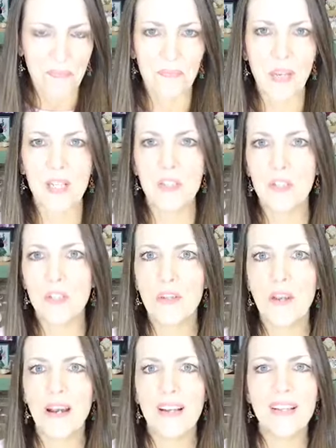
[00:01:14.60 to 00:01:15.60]
Make sure you
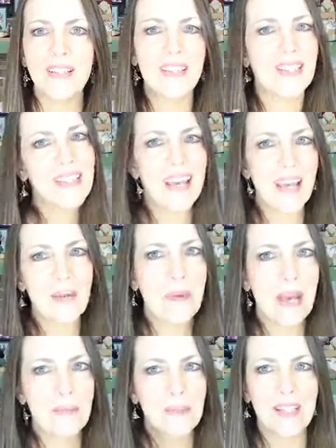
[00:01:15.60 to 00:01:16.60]
guys, yay,
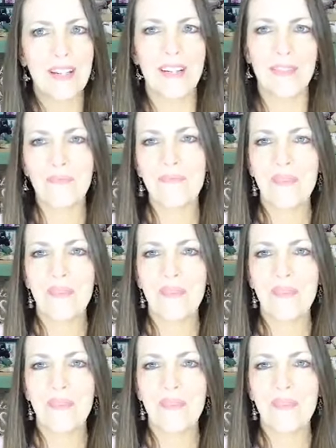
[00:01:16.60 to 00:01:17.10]
Pam's here.